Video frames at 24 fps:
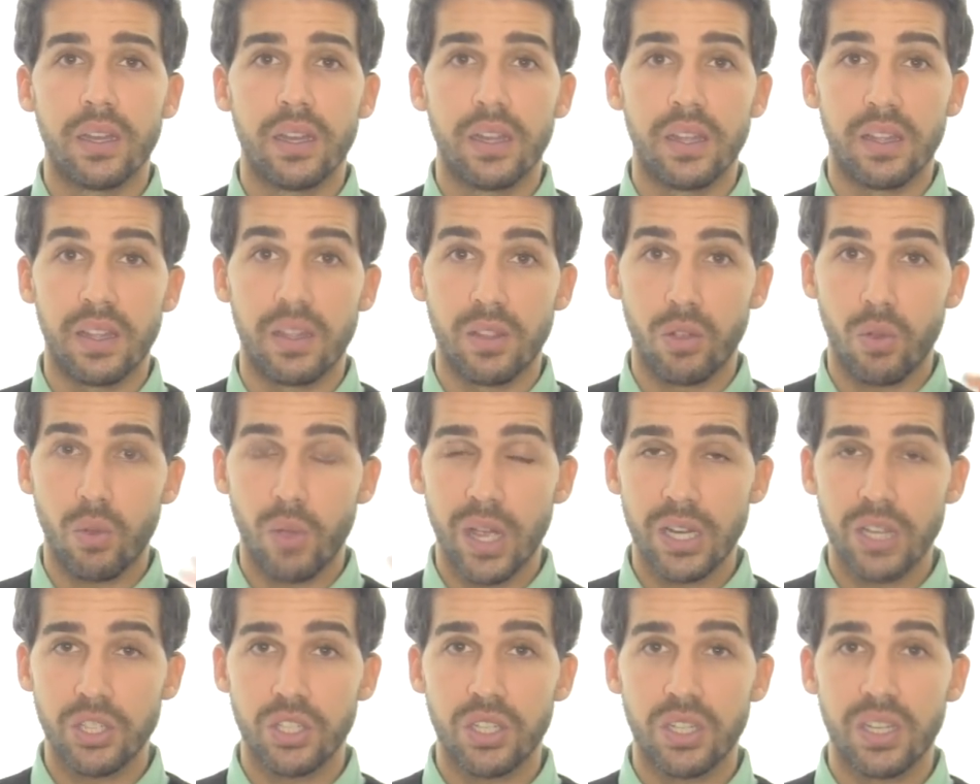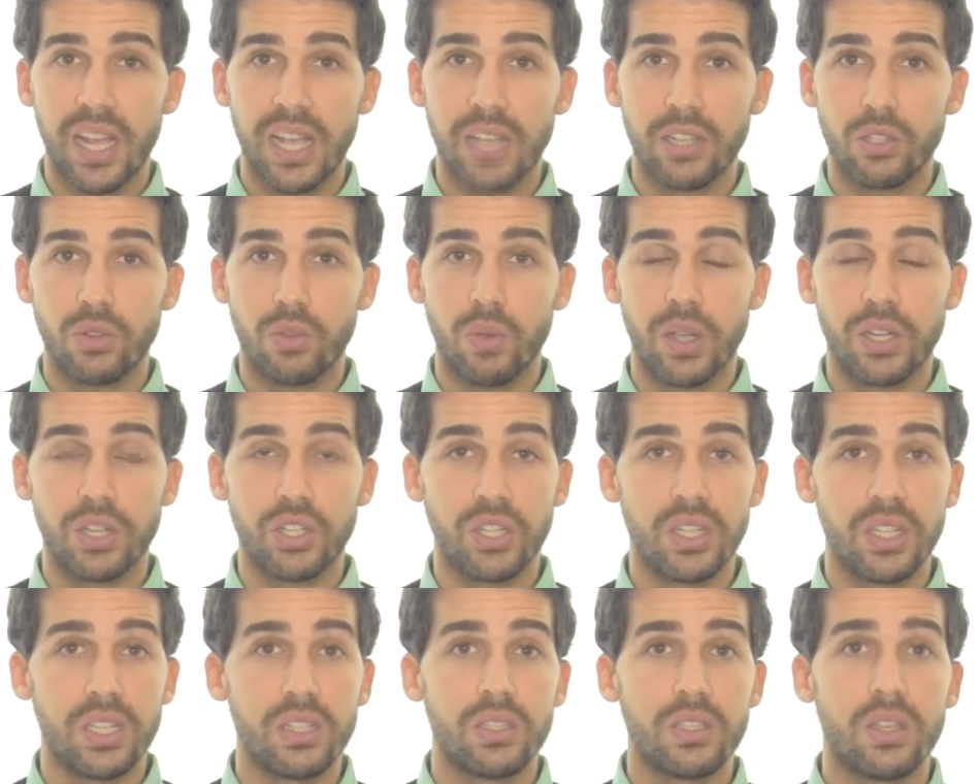Then the next
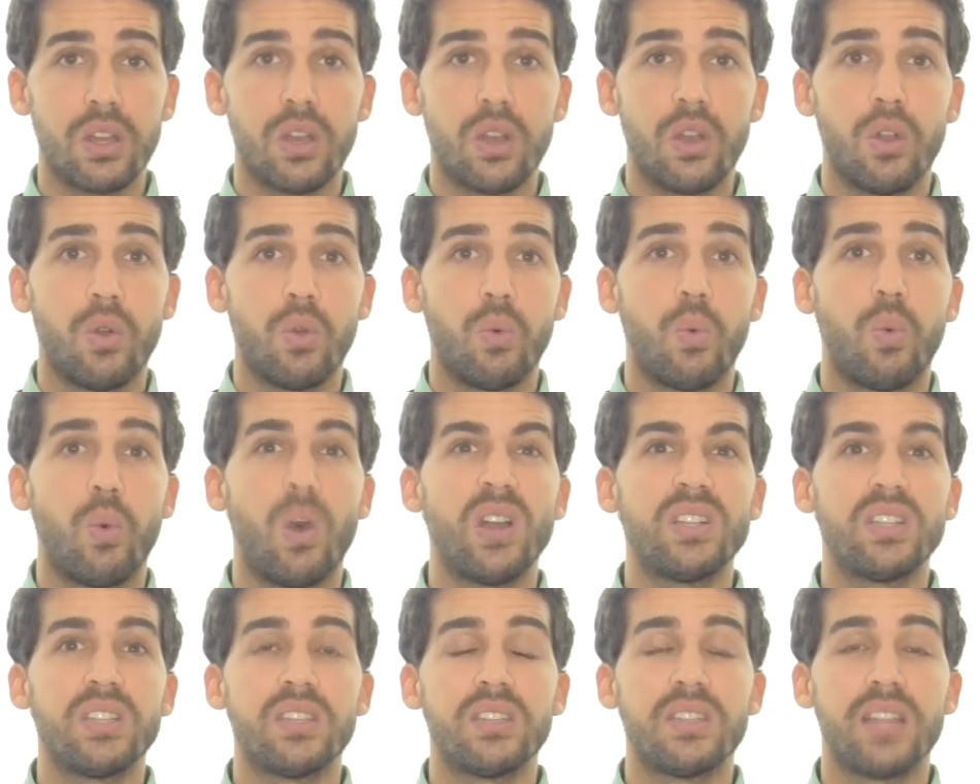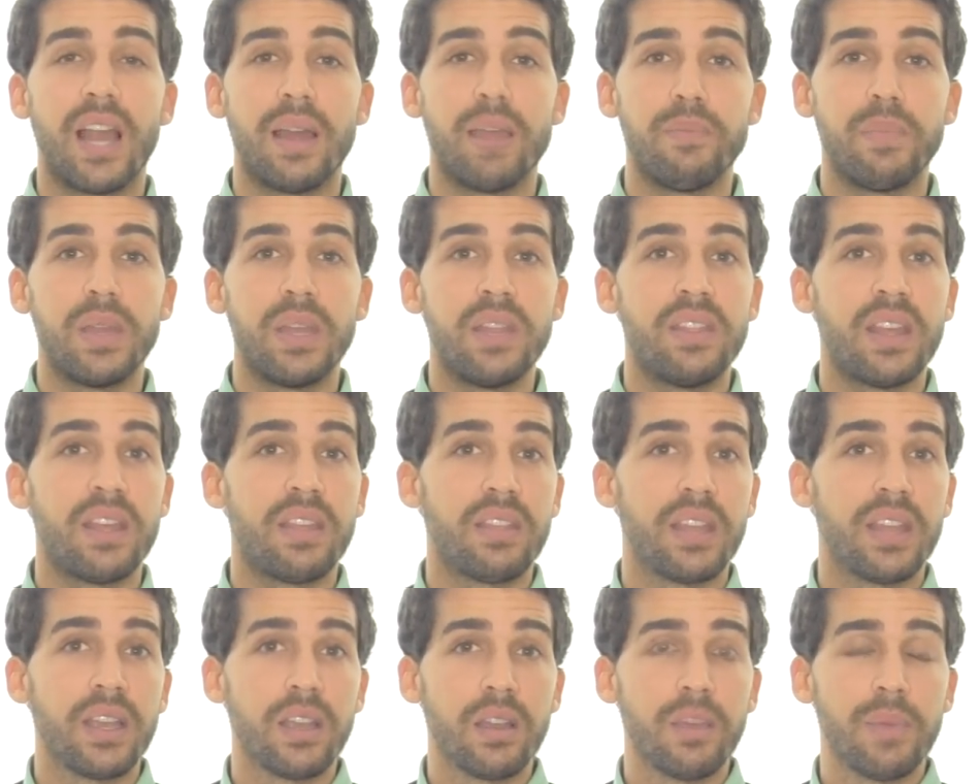question is, what does that mean they
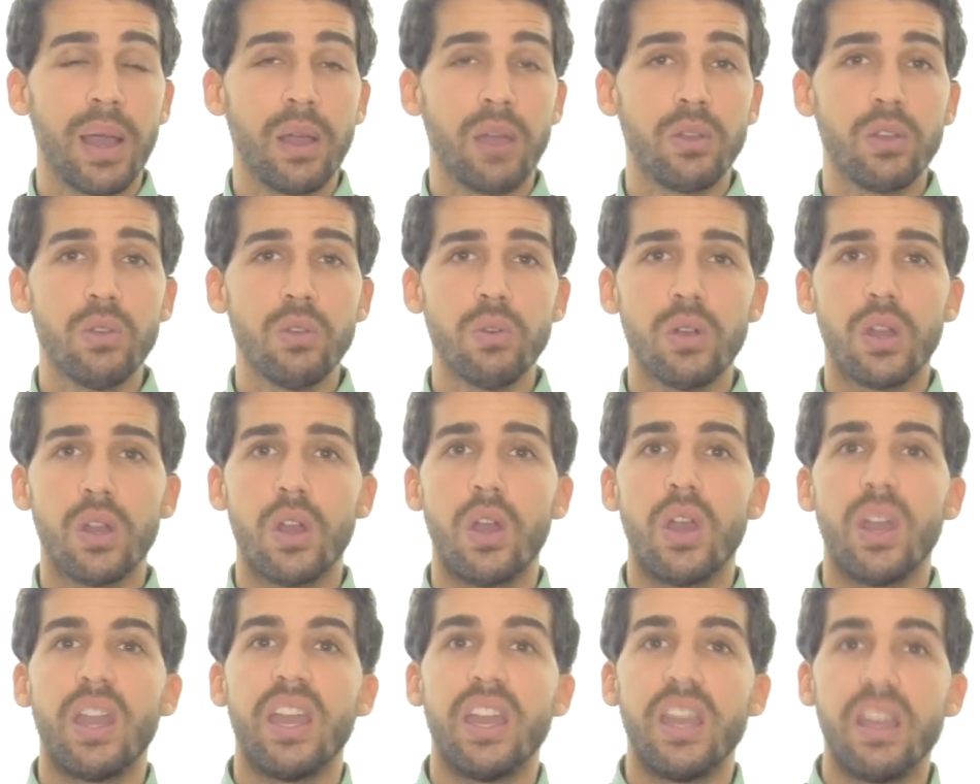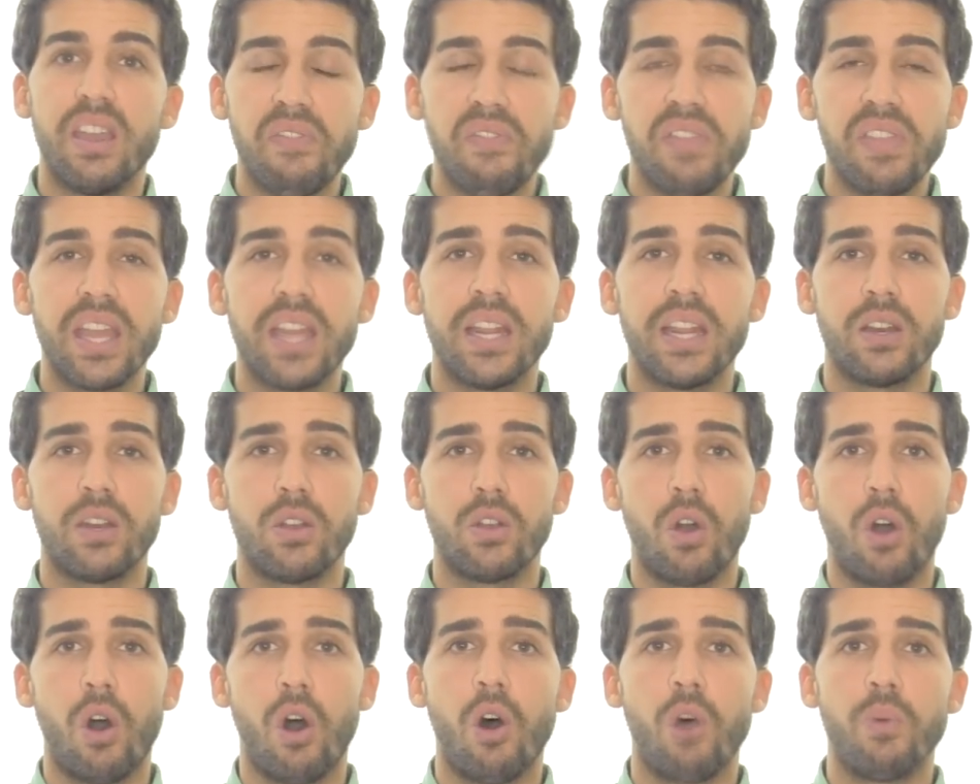think about you? If they didn't
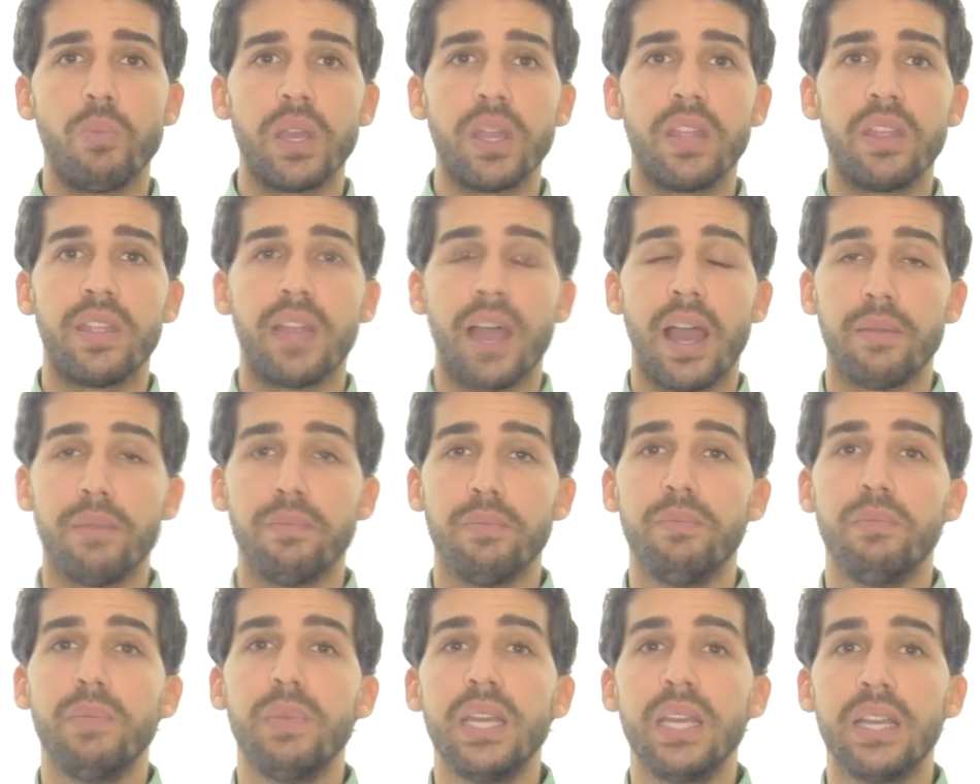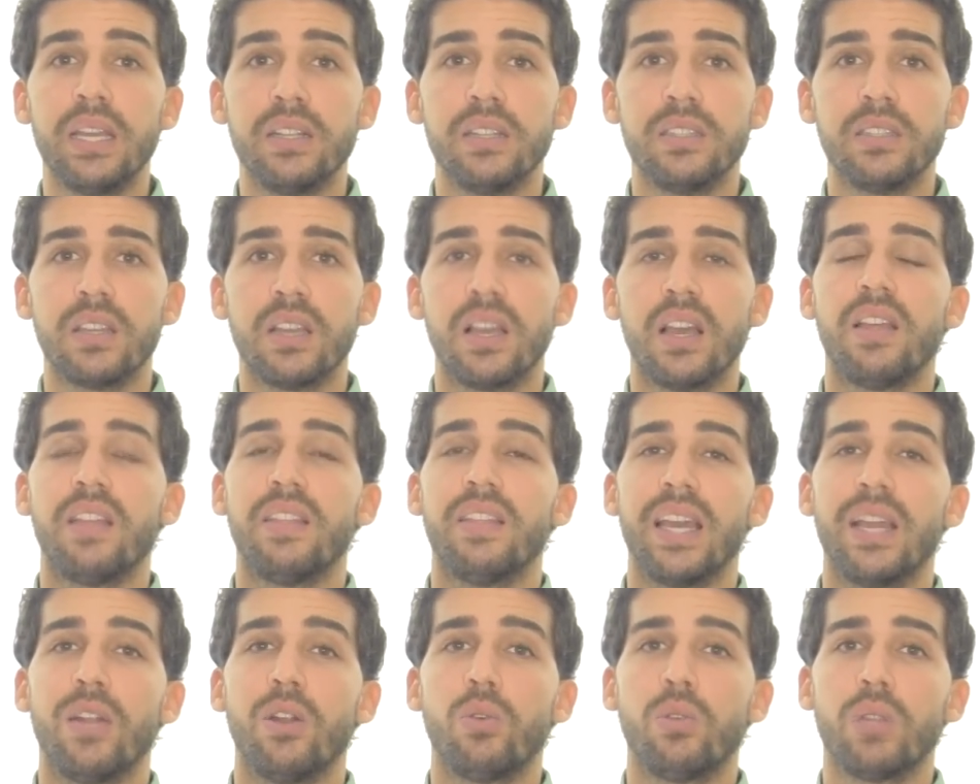call me, that means
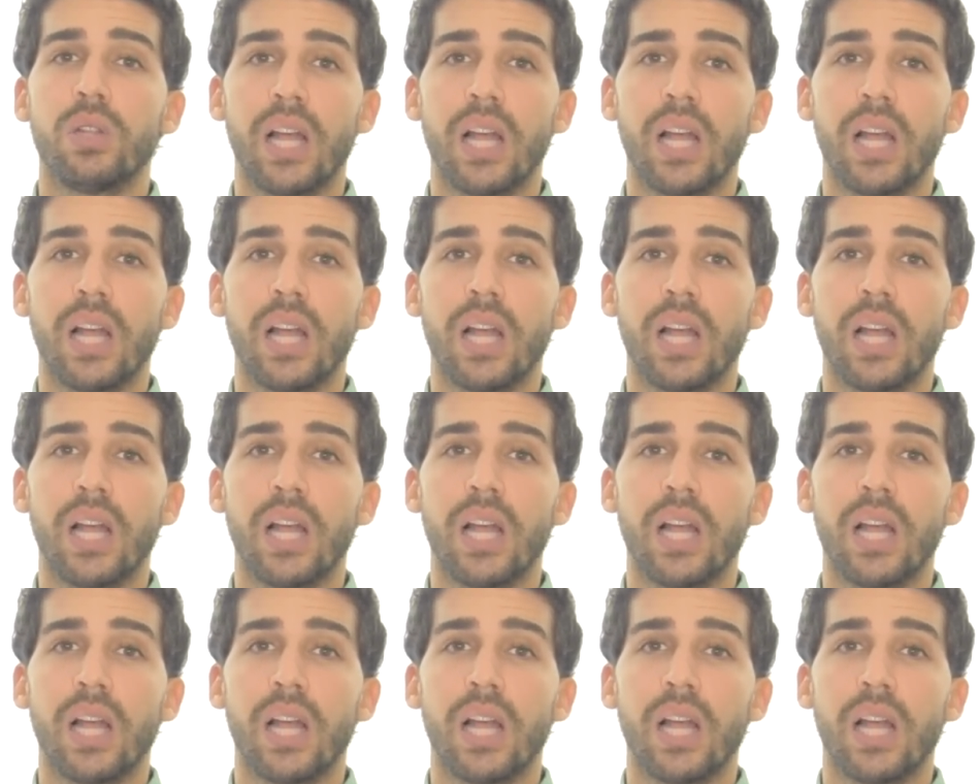they don't